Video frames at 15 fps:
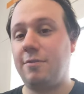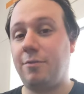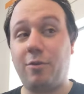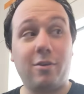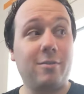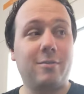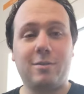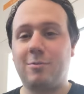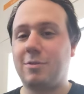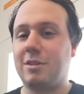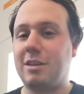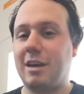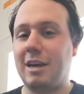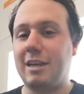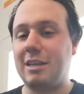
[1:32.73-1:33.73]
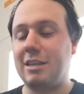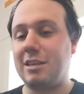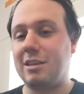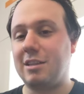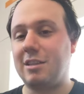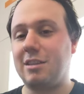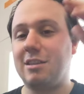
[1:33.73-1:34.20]
forward with the
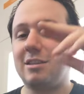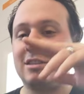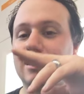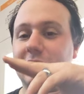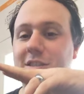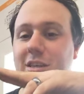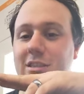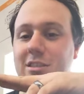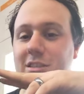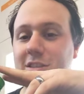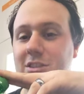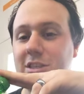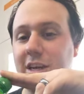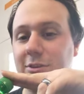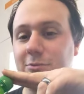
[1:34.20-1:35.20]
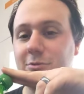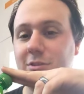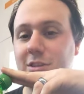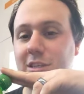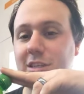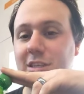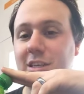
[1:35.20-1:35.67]
idea that this is just a
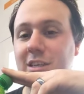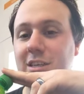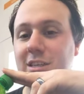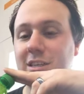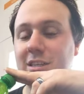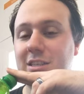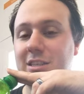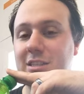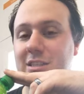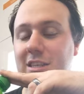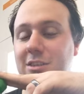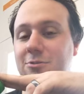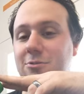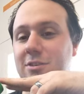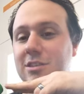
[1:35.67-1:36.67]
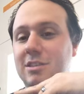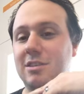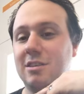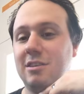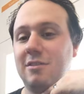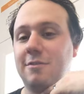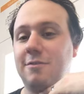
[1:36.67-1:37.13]
generally
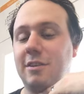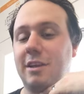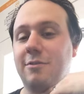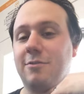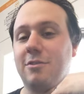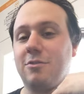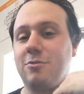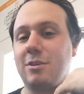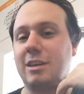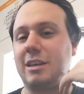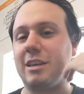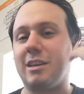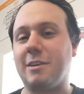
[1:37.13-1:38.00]
citrus flavored drink.